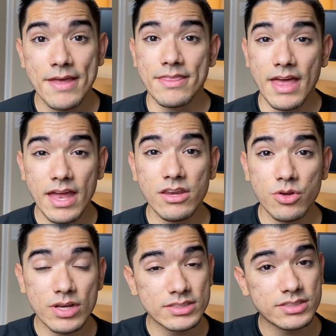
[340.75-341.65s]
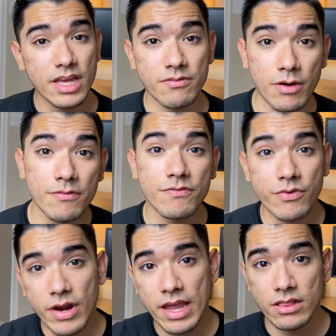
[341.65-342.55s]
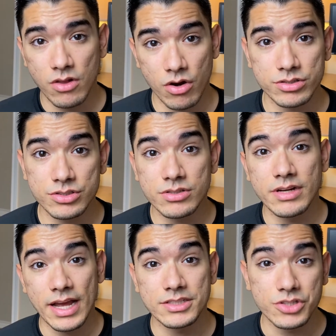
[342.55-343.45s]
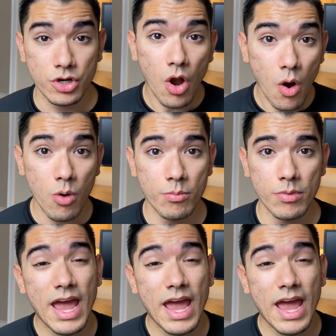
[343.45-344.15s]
then you can save up for a larger, nicer home.